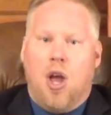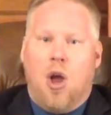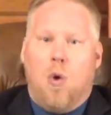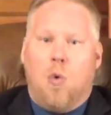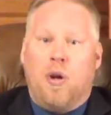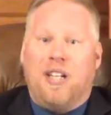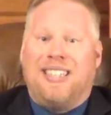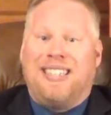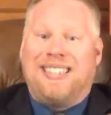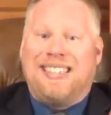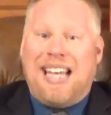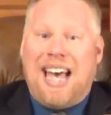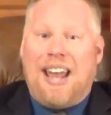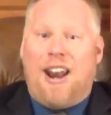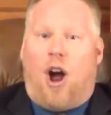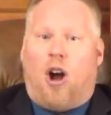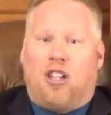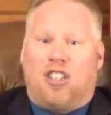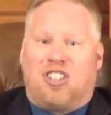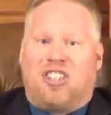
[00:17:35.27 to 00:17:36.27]
we
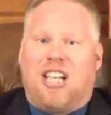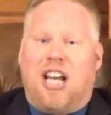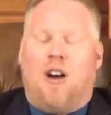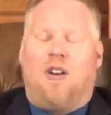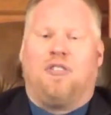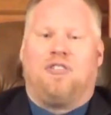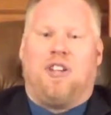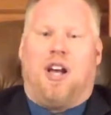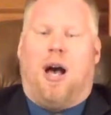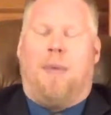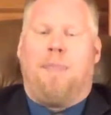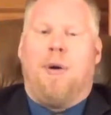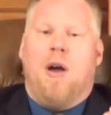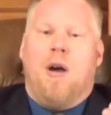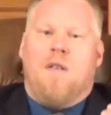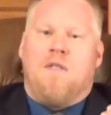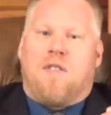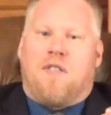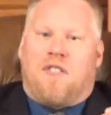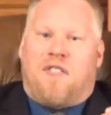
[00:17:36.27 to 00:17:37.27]
set ourselves up
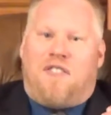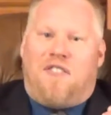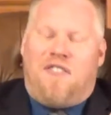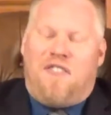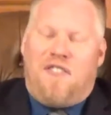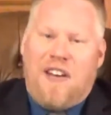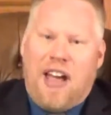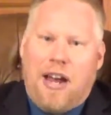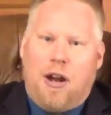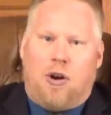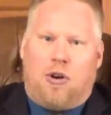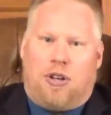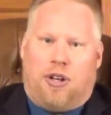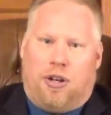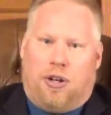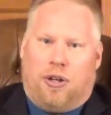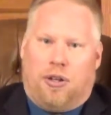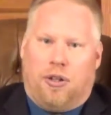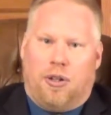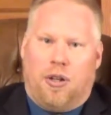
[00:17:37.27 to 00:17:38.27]
for
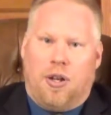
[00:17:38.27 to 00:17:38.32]
failure.